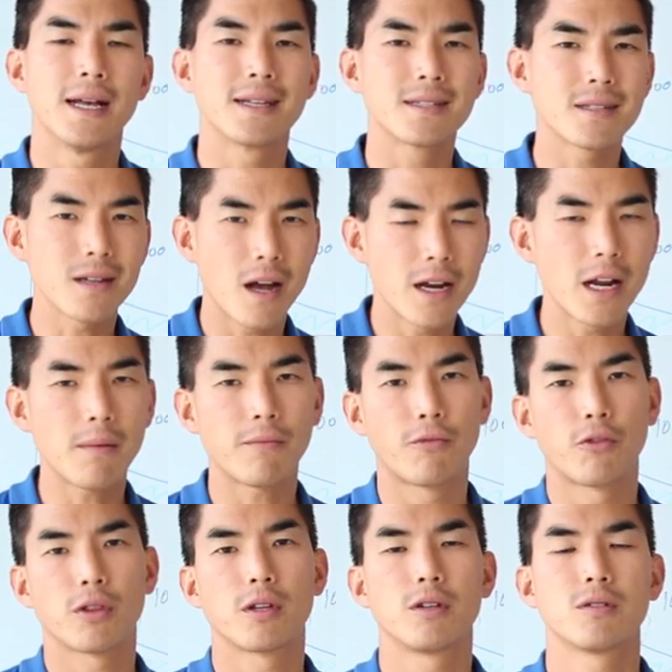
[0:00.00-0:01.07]
sign up
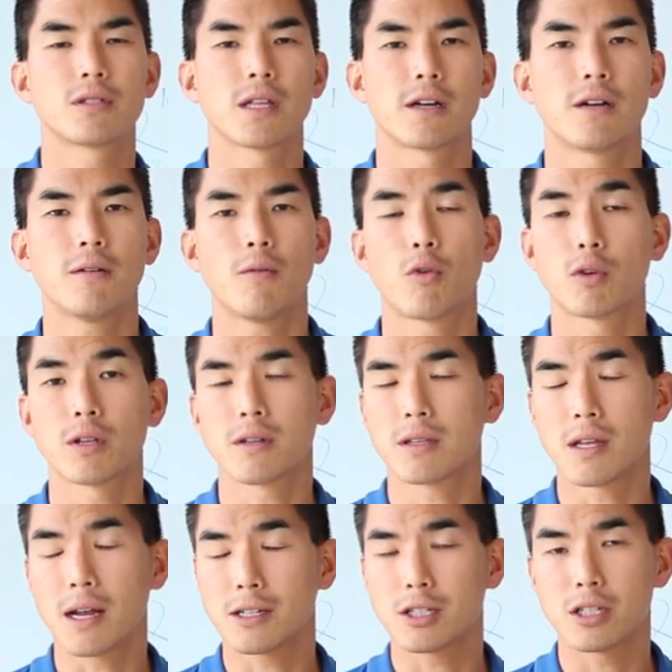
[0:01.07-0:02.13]
for the newsletter or
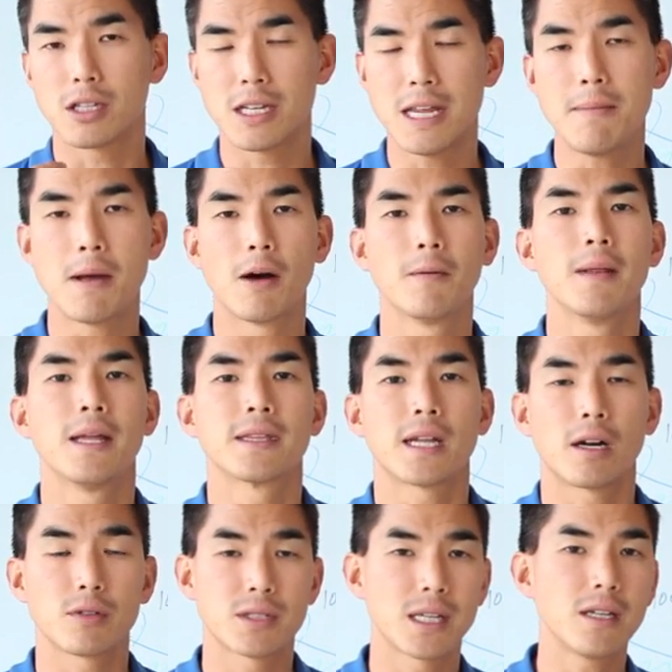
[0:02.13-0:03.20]
actually the email
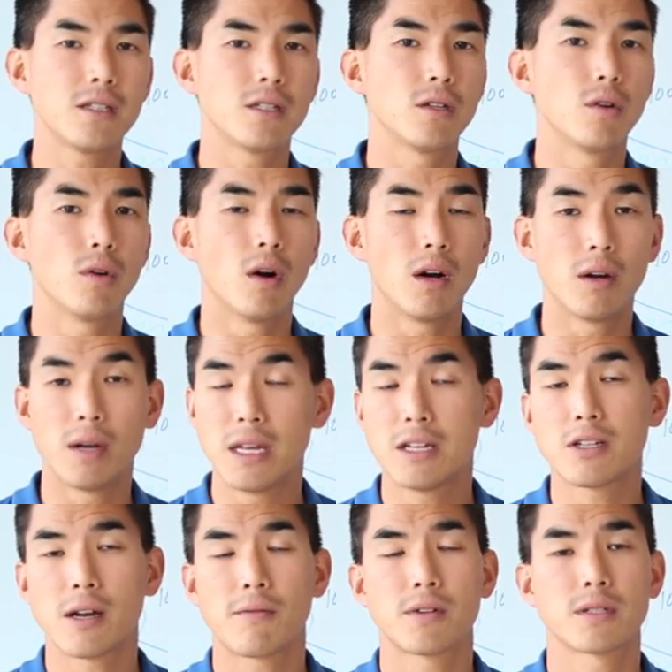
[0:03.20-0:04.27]
that I will send you
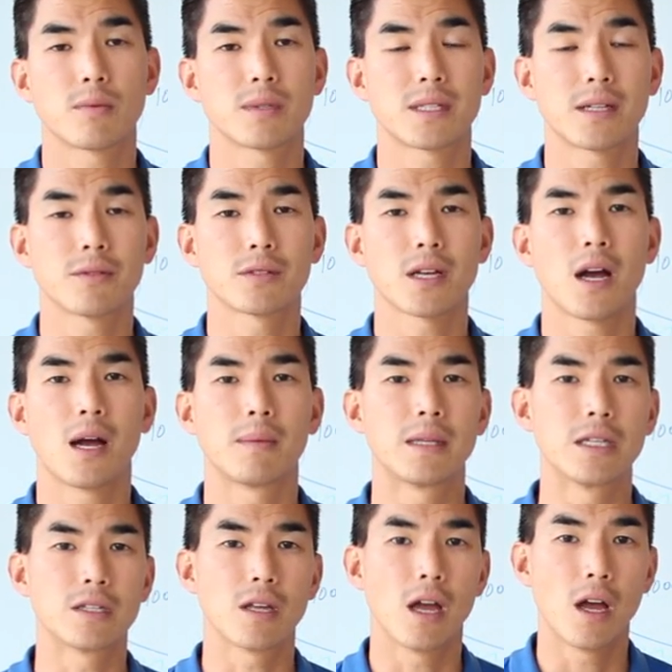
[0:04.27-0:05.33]
each and every single time
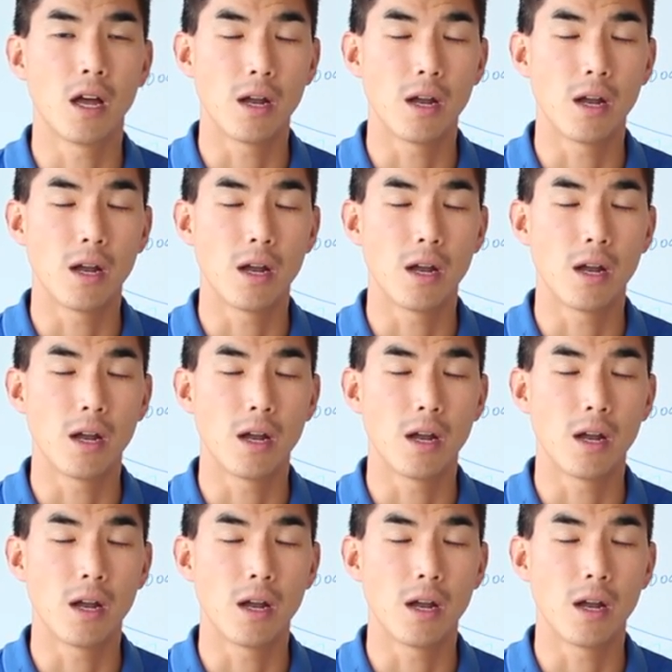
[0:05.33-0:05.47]
these